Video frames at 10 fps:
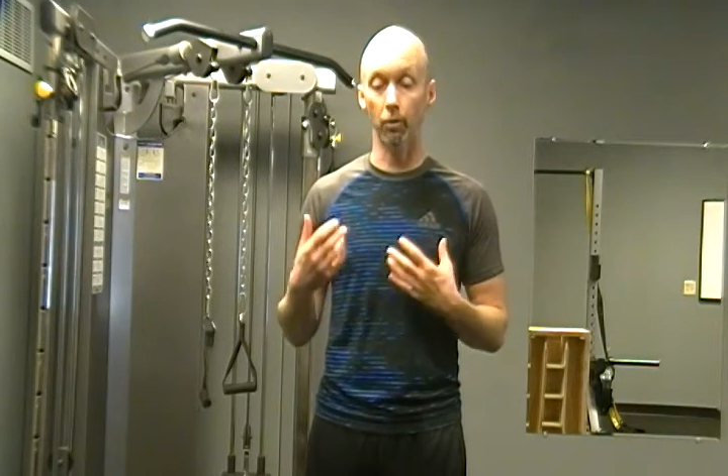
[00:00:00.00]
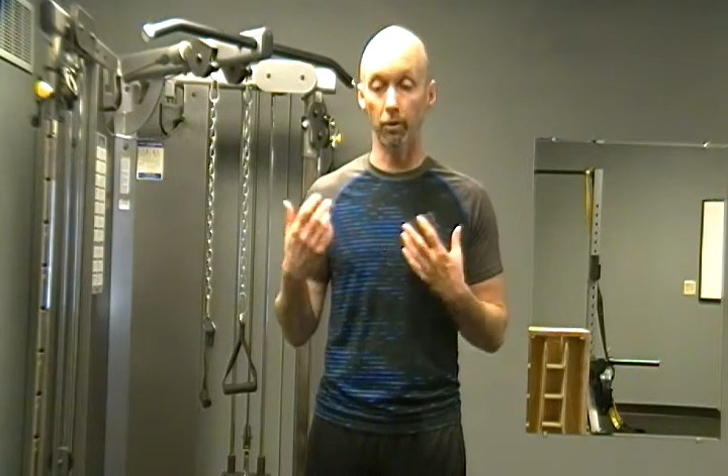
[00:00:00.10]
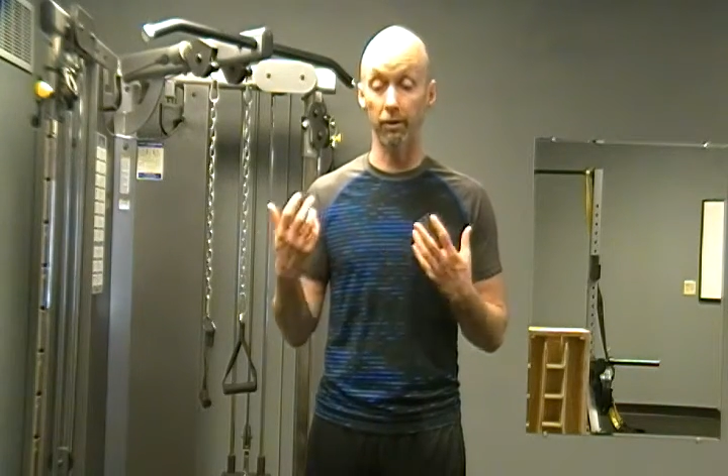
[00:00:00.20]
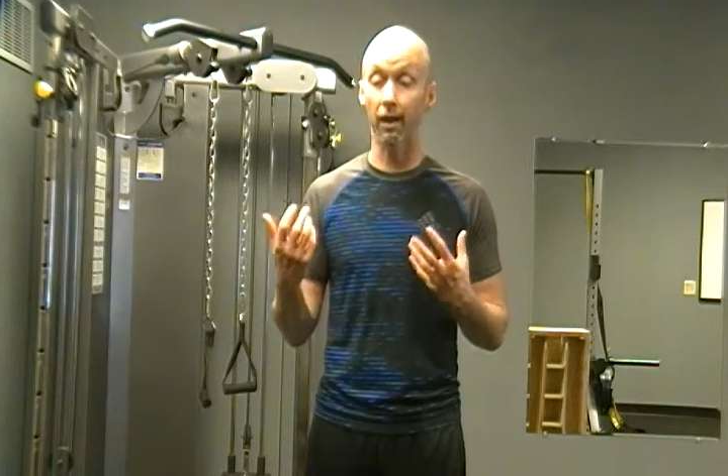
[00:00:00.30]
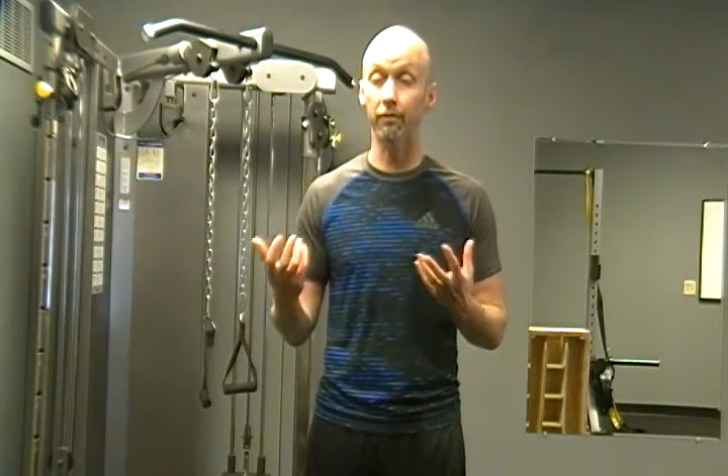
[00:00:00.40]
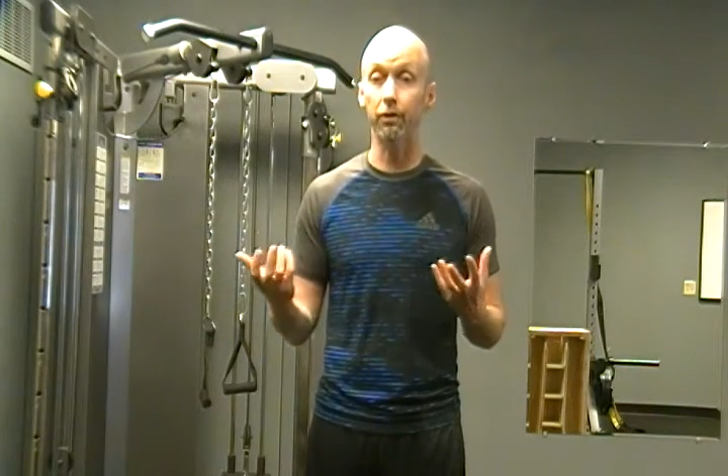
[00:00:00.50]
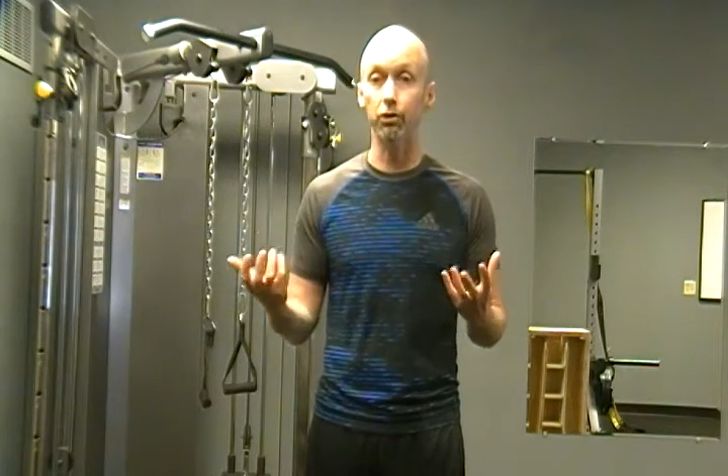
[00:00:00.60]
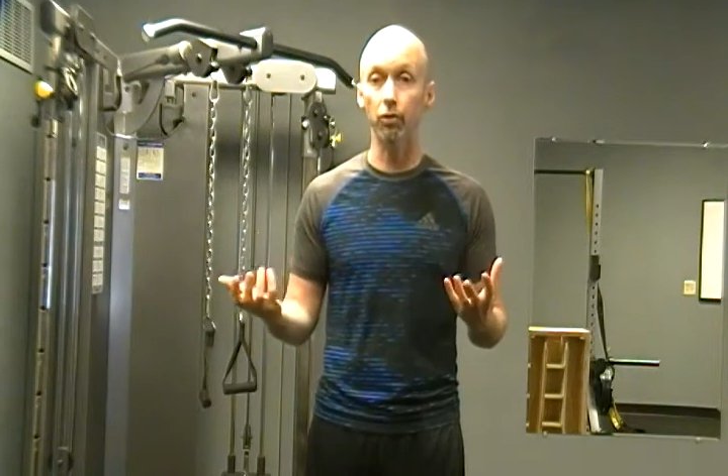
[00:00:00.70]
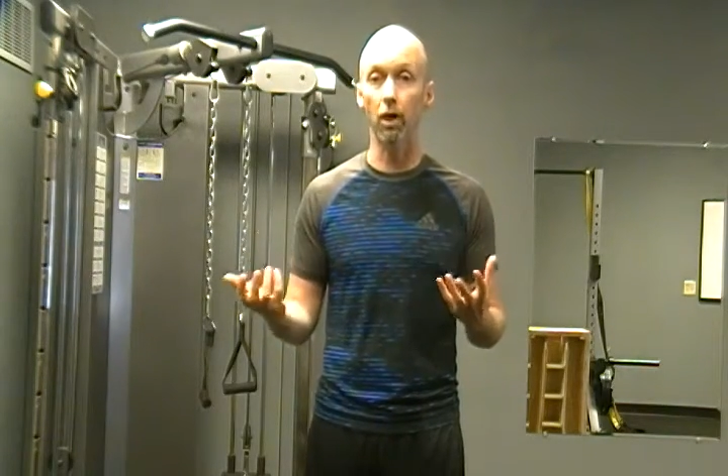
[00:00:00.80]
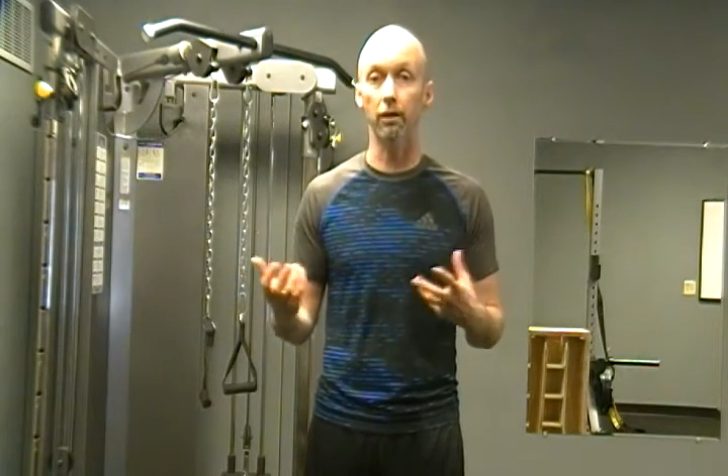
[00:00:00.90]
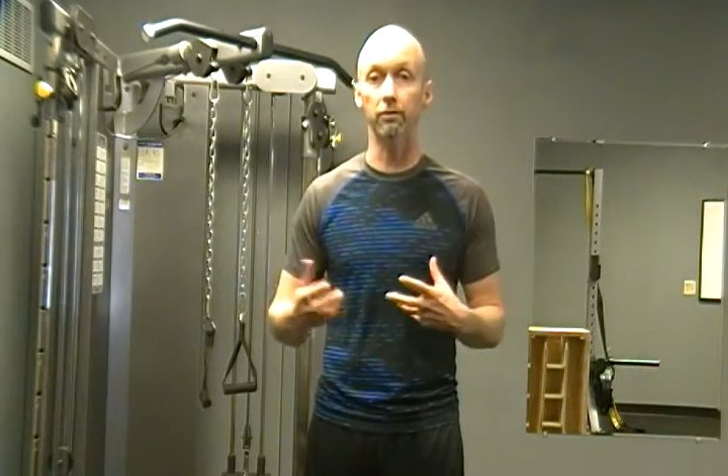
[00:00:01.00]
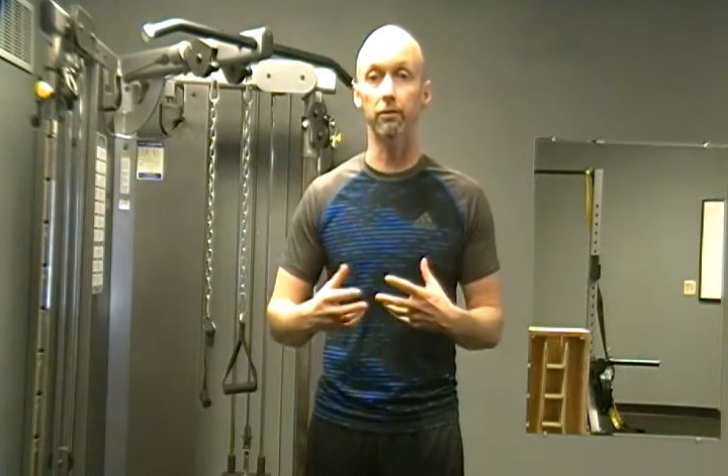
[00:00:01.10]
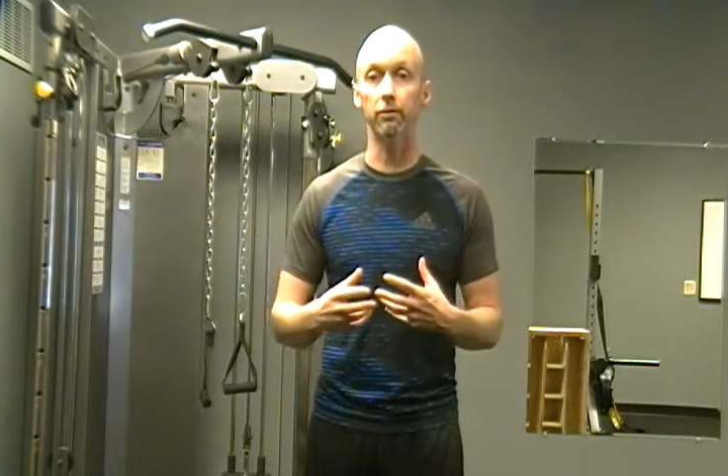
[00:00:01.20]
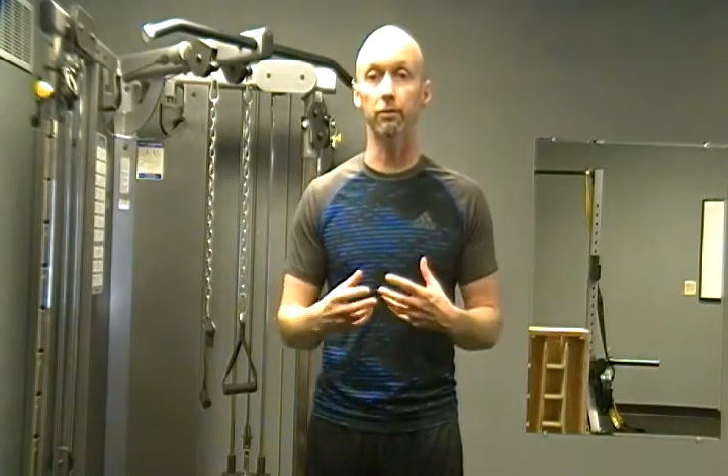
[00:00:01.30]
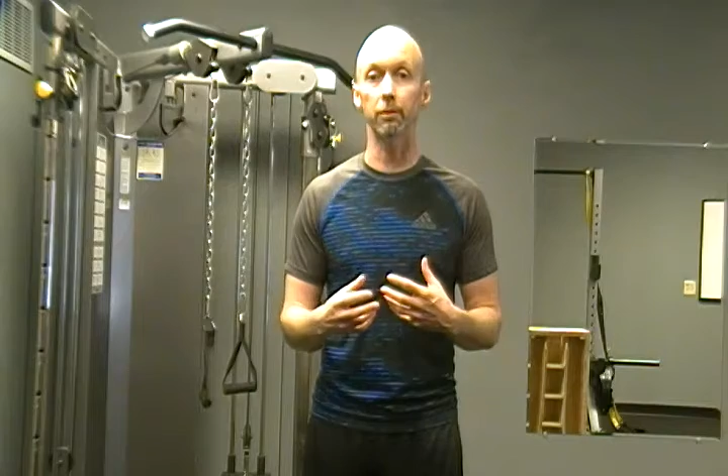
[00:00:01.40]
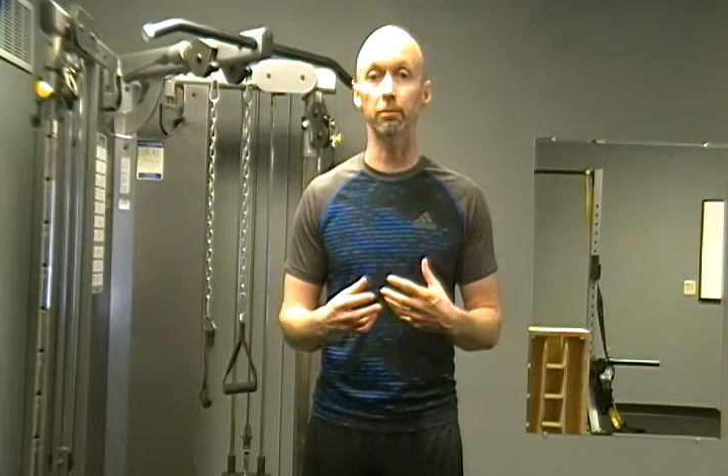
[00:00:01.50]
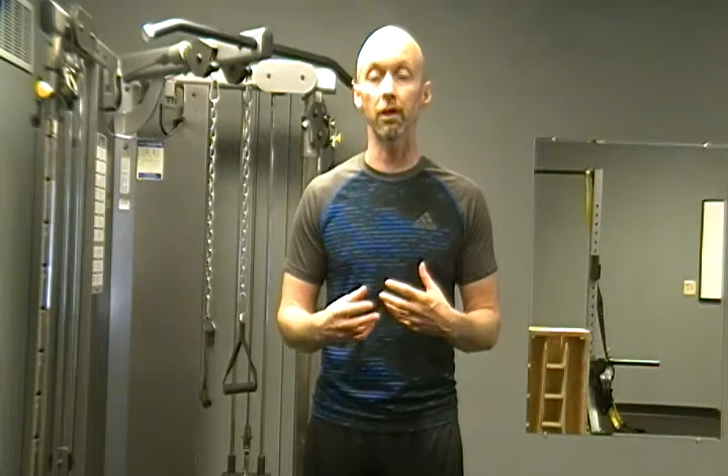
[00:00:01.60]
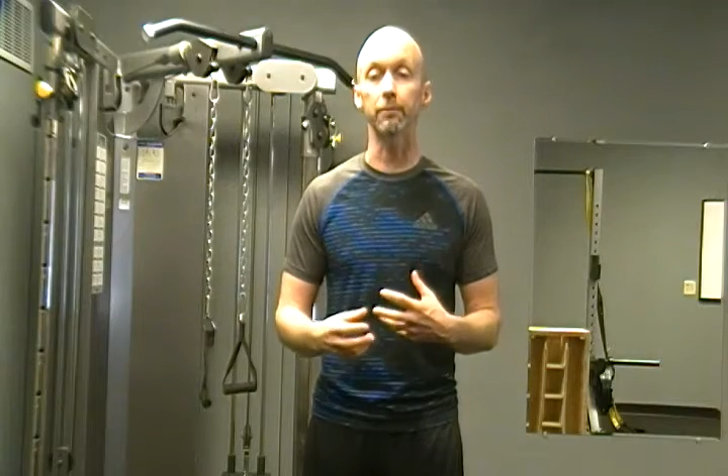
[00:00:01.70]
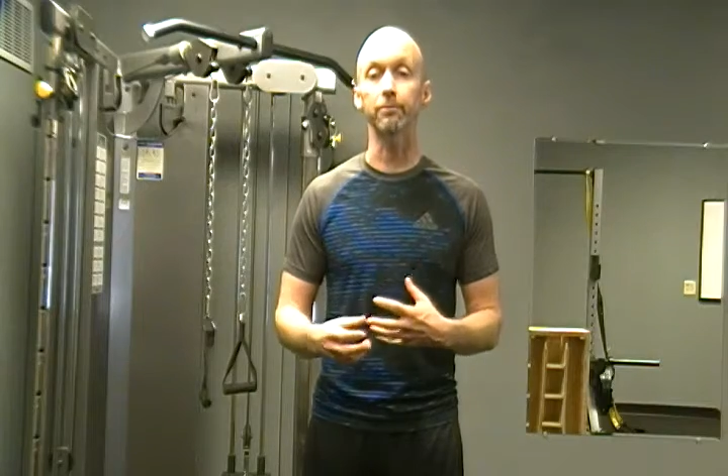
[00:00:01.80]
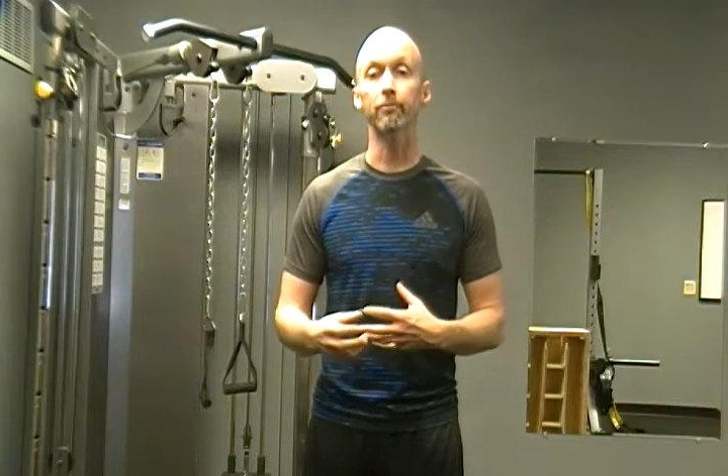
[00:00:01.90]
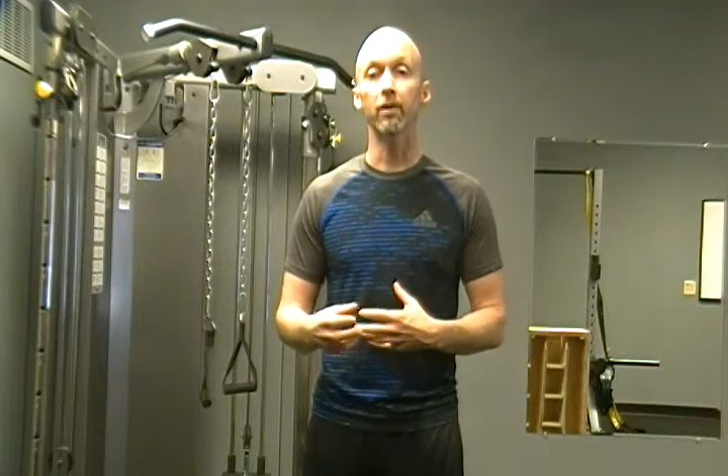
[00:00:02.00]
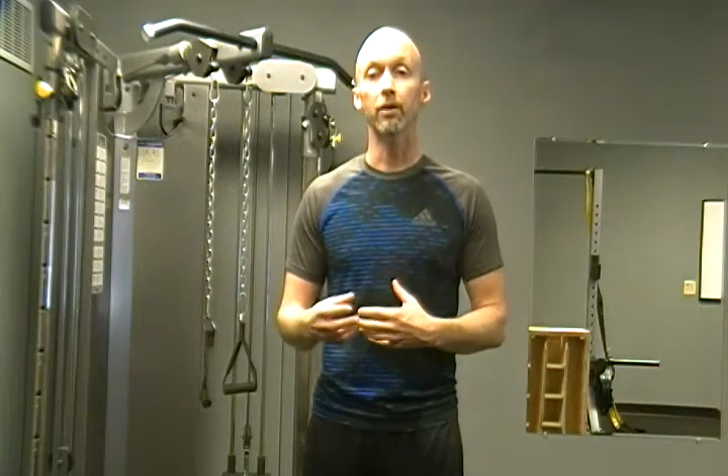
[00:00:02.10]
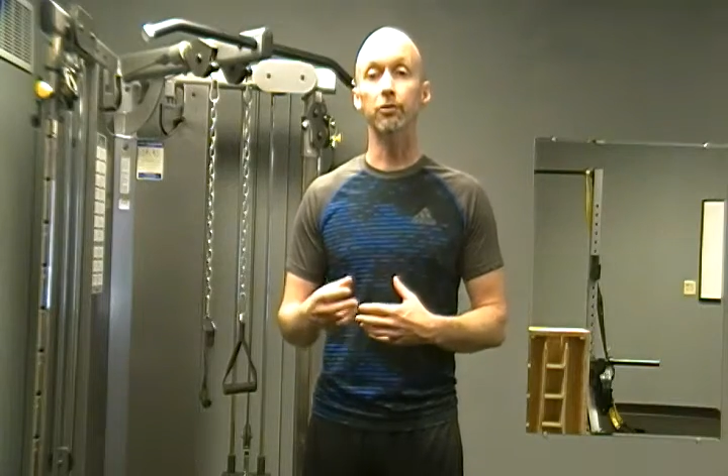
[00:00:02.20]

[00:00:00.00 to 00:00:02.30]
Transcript: or not very strong, to be blunt.